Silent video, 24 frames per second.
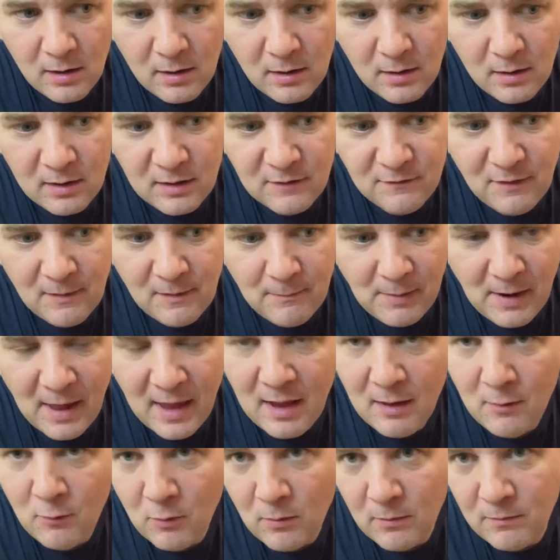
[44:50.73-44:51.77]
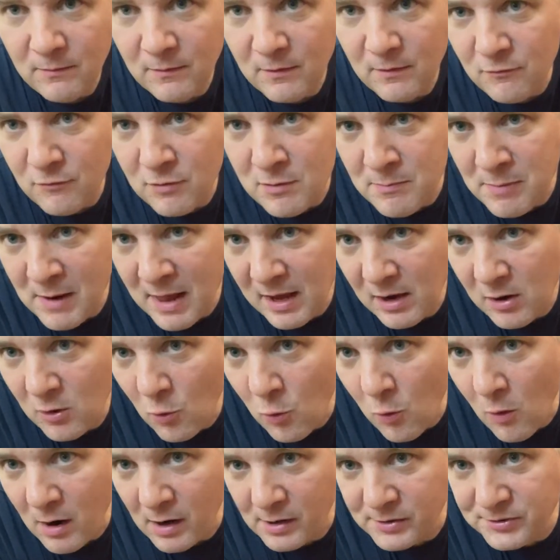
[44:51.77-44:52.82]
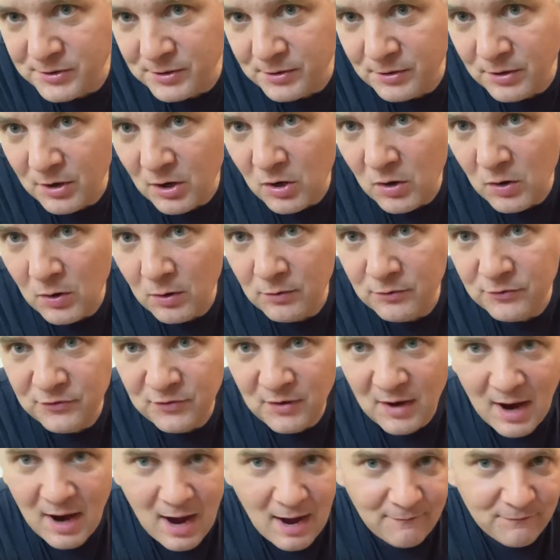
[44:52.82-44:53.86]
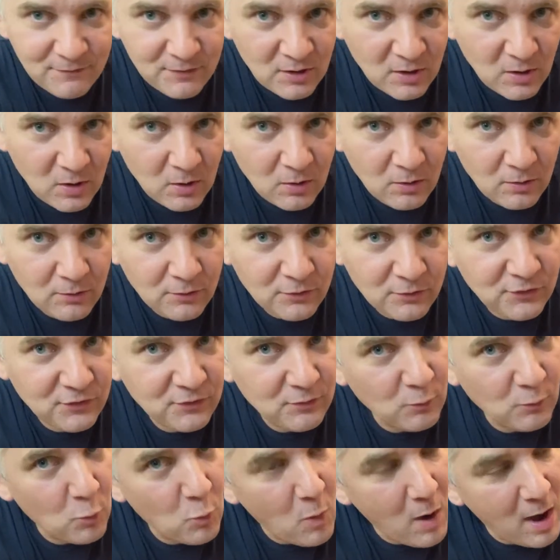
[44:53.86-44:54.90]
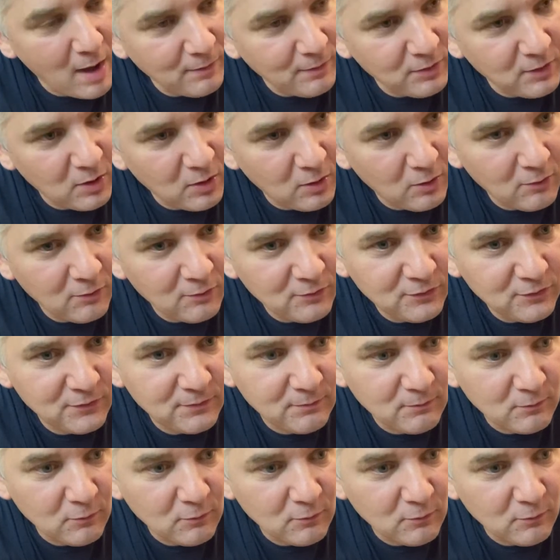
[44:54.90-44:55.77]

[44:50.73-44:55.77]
If we play quarter notes, half notes, one note,